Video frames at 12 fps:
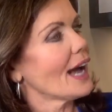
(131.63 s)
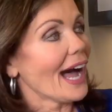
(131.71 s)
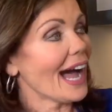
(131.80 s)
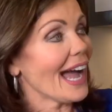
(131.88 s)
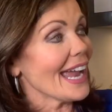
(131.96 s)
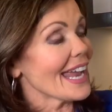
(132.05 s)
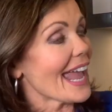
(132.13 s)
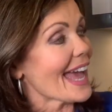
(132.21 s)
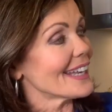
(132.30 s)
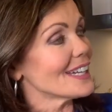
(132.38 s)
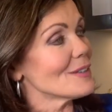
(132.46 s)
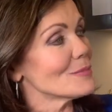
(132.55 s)
Hi,
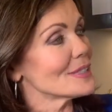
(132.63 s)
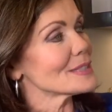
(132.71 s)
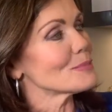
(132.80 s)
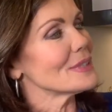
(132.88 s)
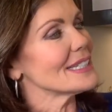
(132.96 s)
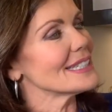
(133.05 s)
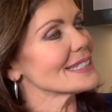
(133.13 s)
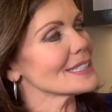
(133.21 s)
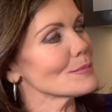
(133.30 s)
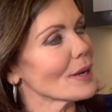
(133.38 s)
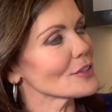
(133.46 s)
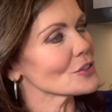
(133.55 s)
Anna, Ms.
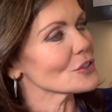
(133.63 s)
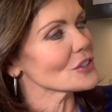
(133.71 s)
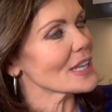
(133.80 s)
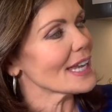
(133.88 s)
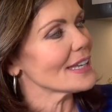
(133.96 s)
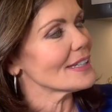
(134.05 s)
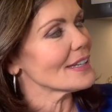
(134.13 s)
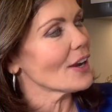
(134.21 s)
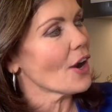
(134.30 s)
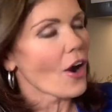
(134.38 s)
Beasley Buzzer said.